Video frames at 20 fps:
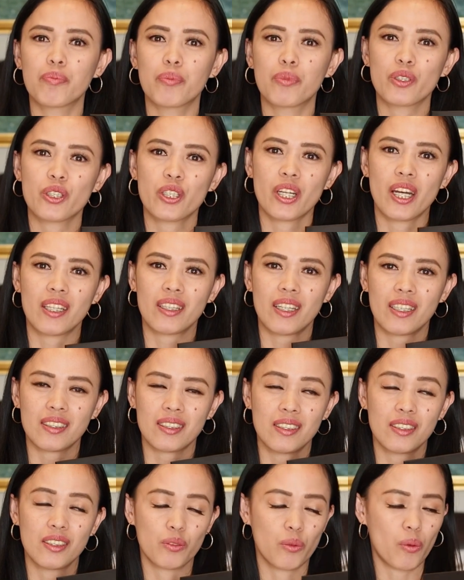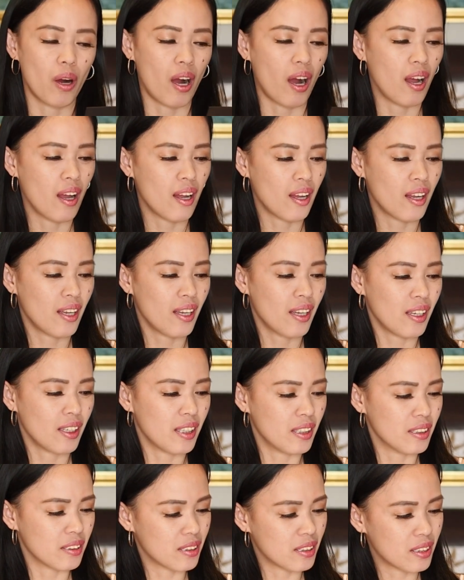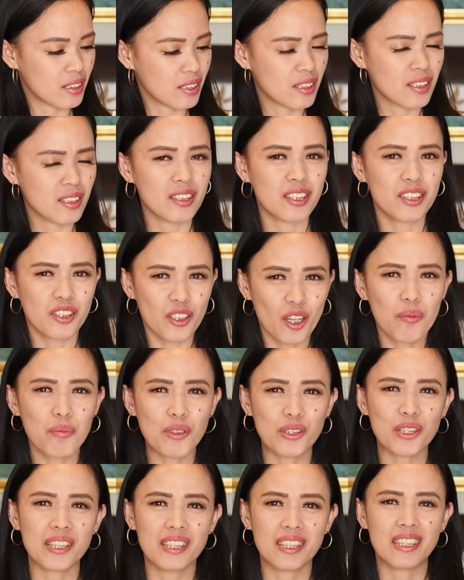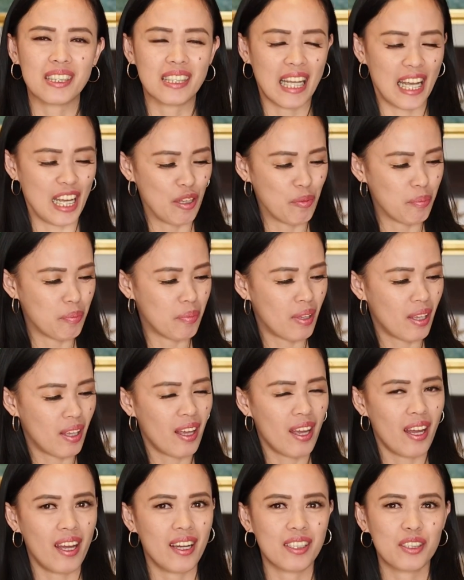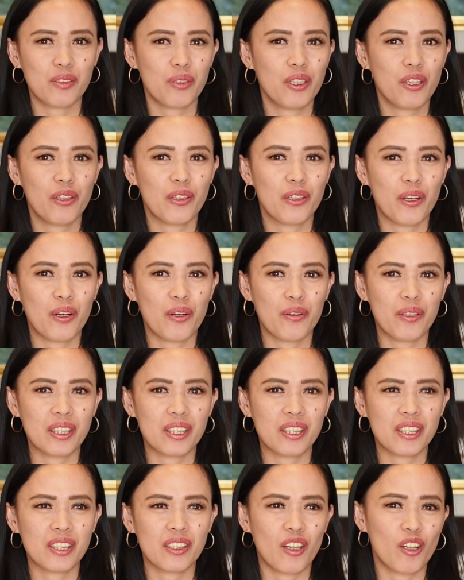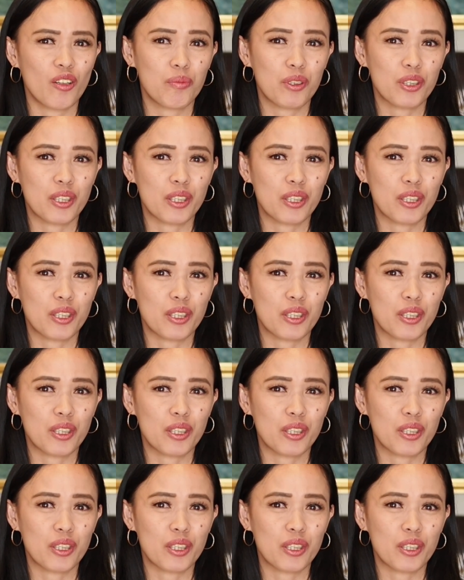Pochette Accessoire. It's, it's almost the same. And as we all know, it's almost